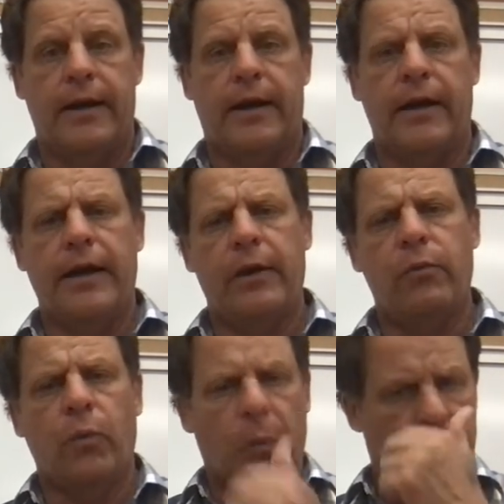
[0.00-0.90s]

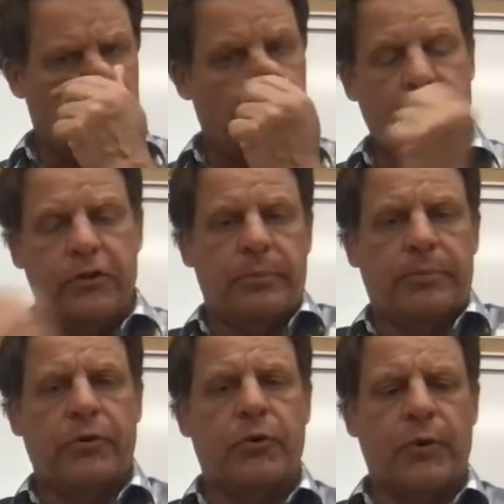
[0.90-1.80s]
And we're going to
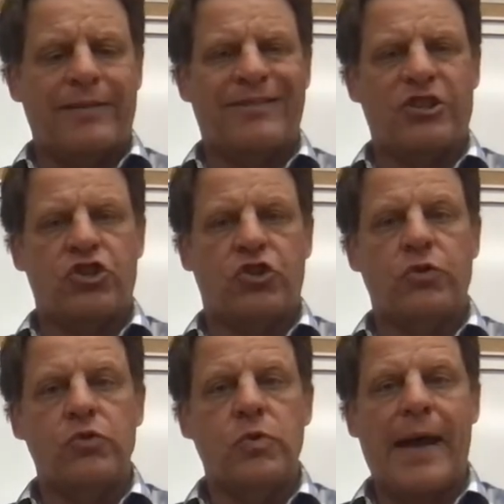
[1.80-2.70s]
progress
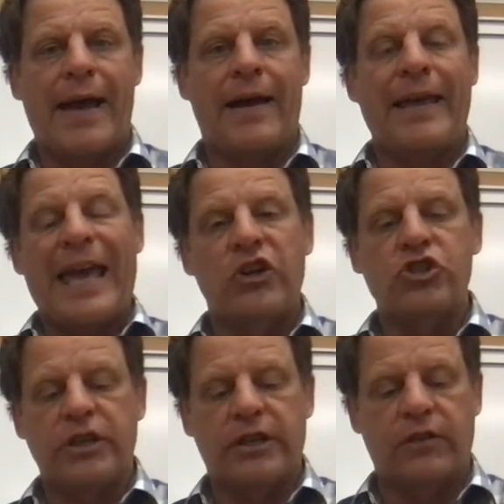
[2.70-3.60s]
to
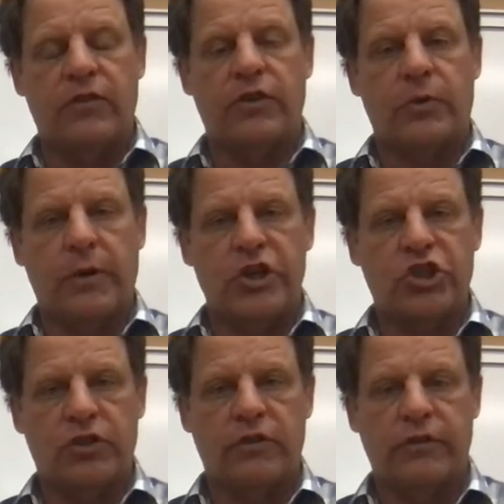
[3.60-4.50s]
energy
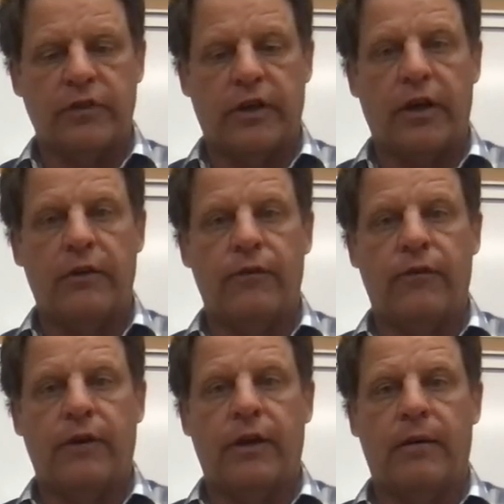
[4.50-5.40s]
considerations of
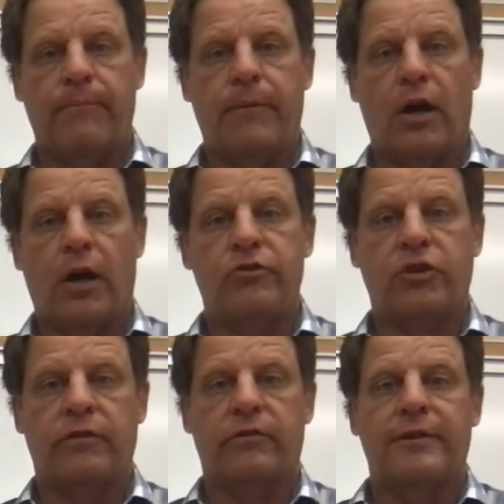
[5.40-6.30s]

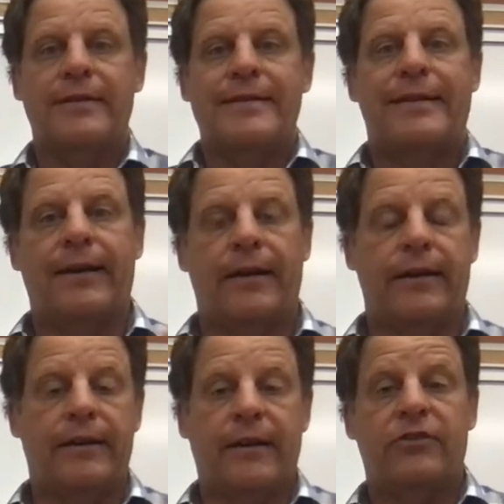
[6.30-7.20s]
objects
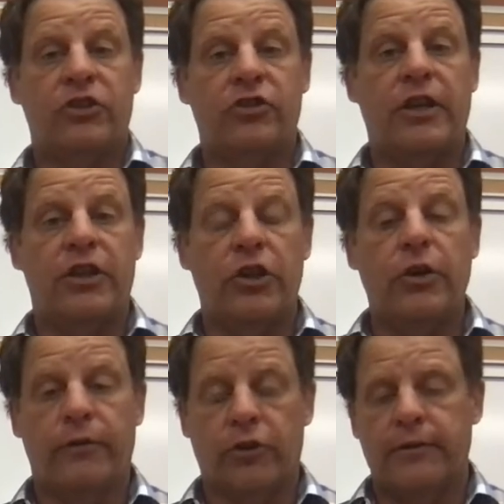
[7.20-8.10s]
essentially in the
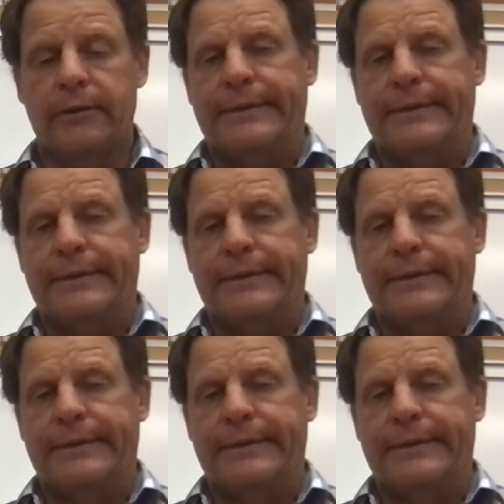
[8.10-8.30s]
universe.